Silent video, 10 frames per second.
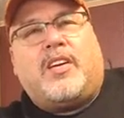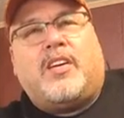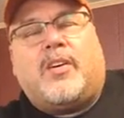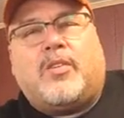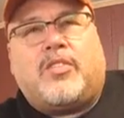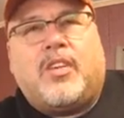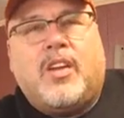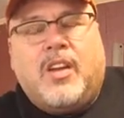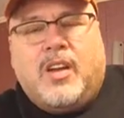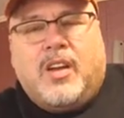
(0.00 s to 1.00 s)
else,
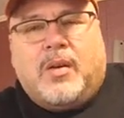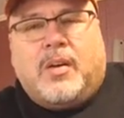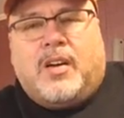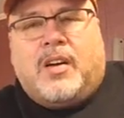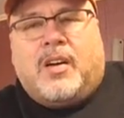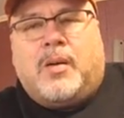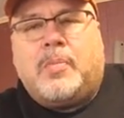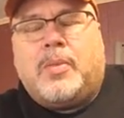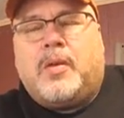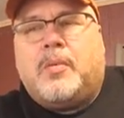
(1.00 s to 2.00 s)
but
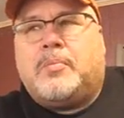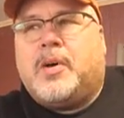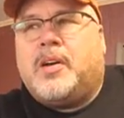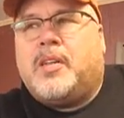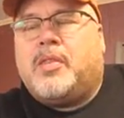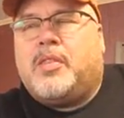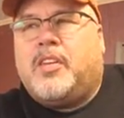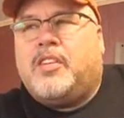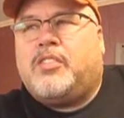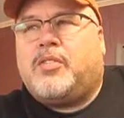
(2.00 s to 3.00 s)

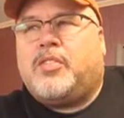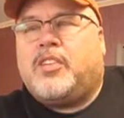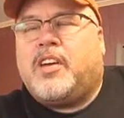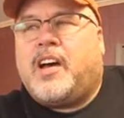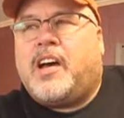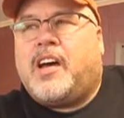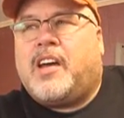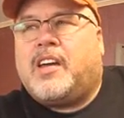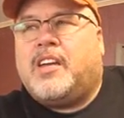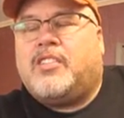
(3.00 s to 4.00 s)
this
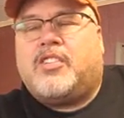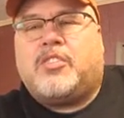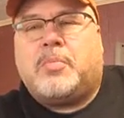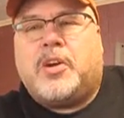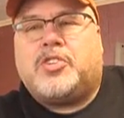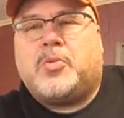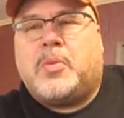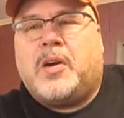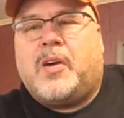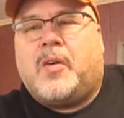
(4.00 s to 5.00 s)
guy gets a special
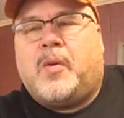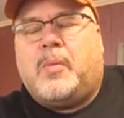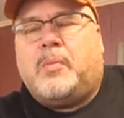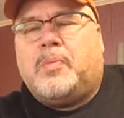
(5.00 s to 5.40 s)
barrel.